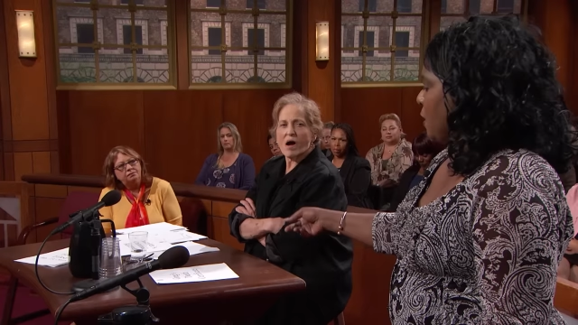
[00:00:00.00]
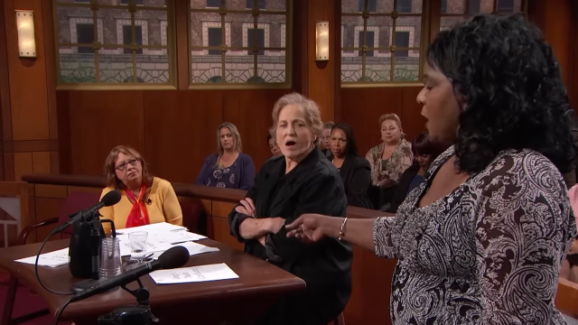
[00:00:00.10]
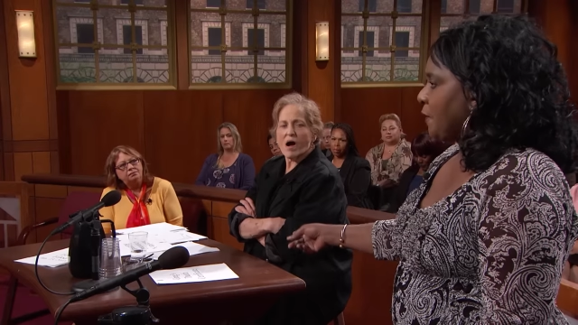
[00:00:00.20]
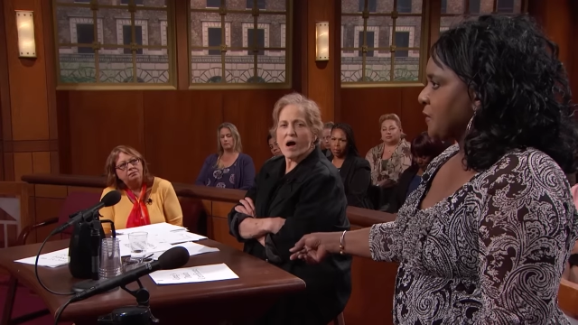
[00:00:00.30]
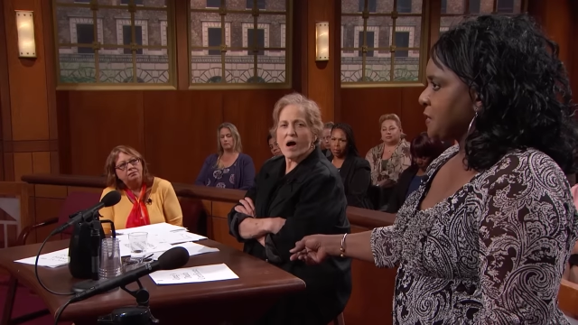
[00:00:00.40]

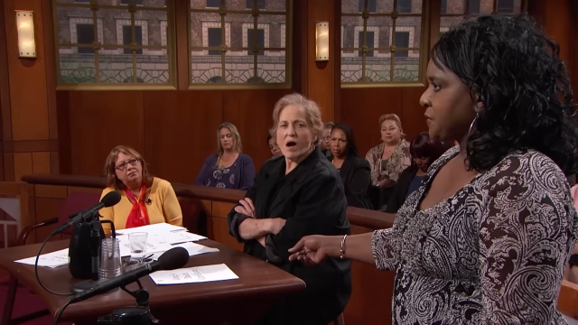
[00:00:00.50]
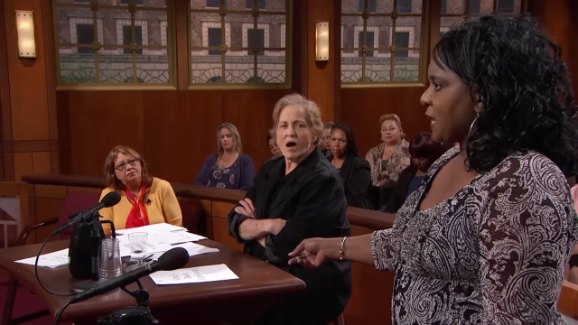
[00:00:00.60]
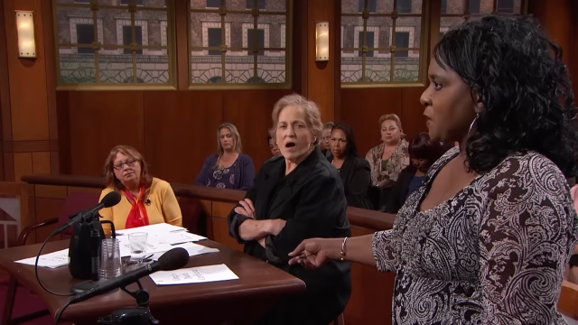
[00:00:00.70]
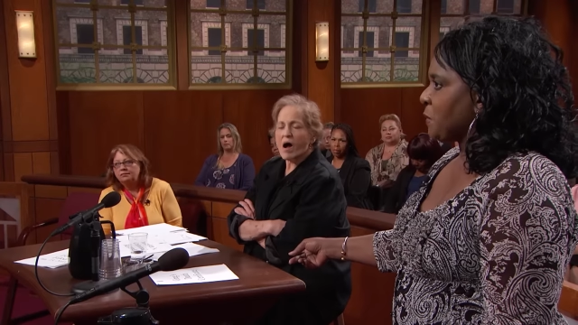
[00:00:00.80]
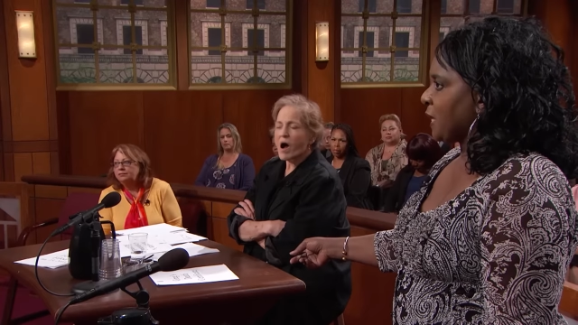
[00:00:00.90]
Speaker 1: on we're the
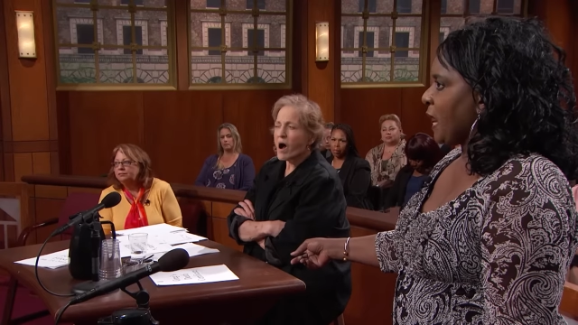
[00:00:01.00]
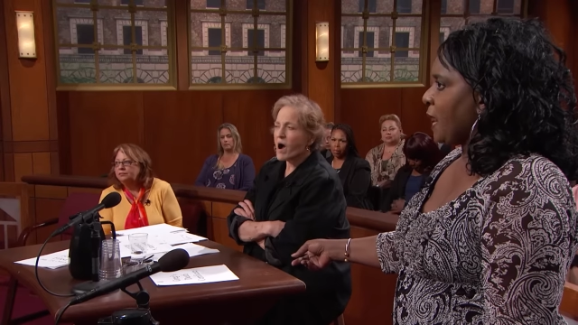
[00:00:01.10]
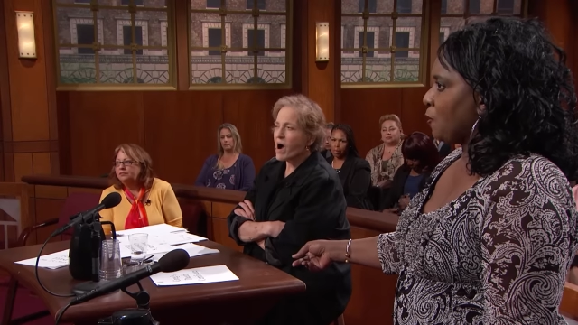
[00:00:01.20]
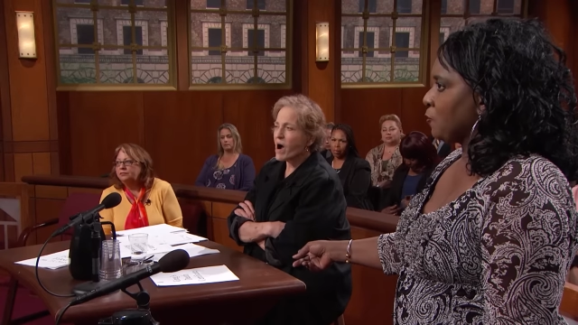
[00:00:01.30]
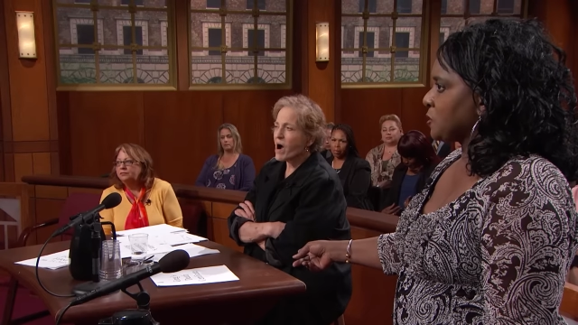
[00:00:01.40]
same account.
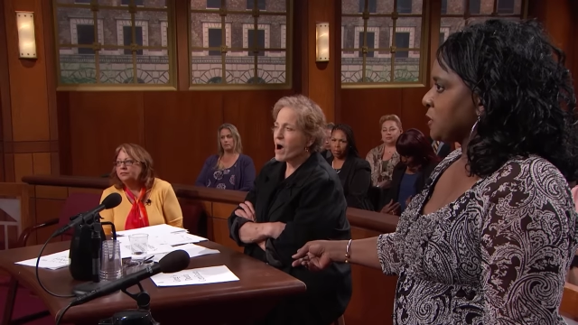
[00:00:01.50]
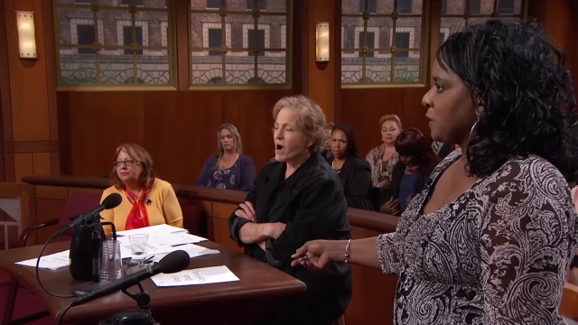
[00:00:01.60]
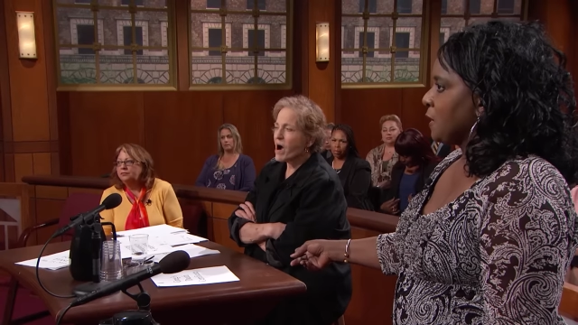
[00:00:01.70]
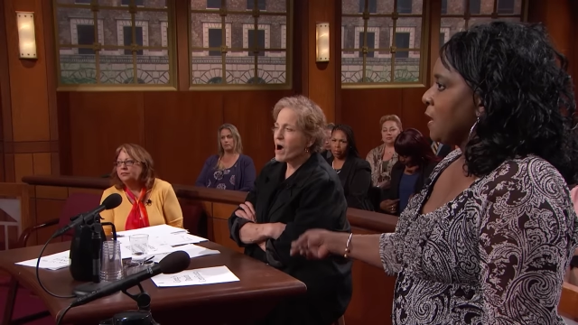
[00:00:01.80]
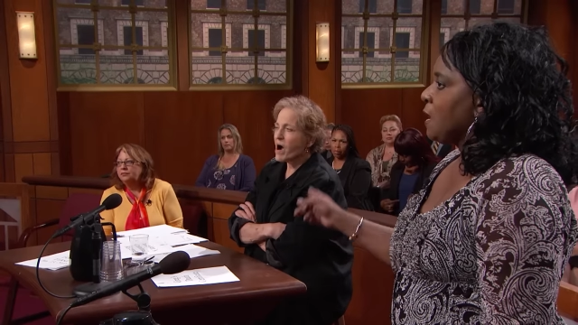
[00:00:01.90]
About,
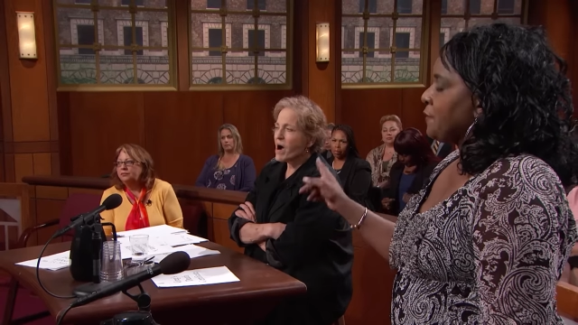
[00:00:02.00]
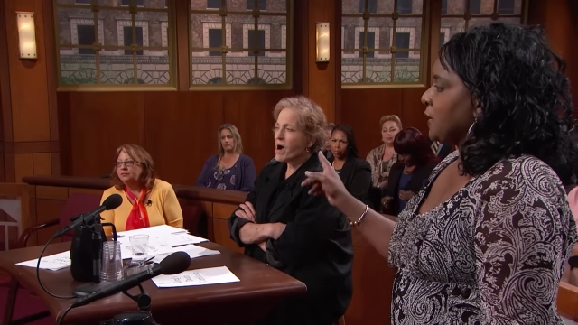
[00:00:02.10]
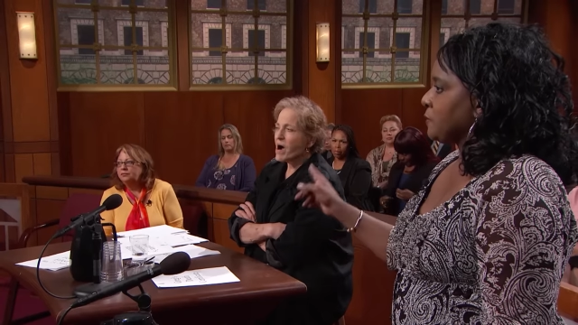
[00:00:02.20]
we're talking that,